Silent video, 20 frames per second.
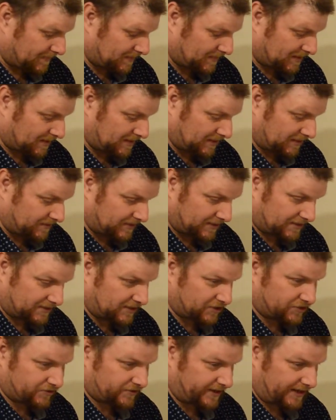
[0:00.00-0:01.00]

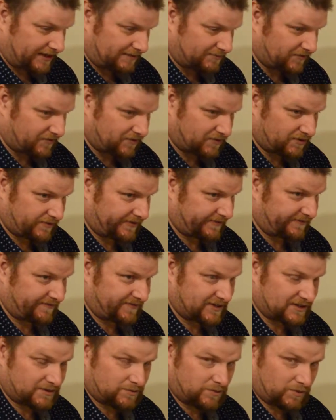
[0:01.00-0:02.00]
they dry out before you've even
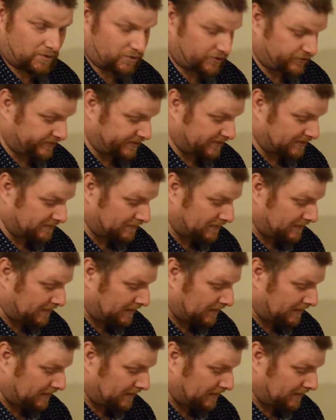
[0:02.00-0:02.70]
finished watering them.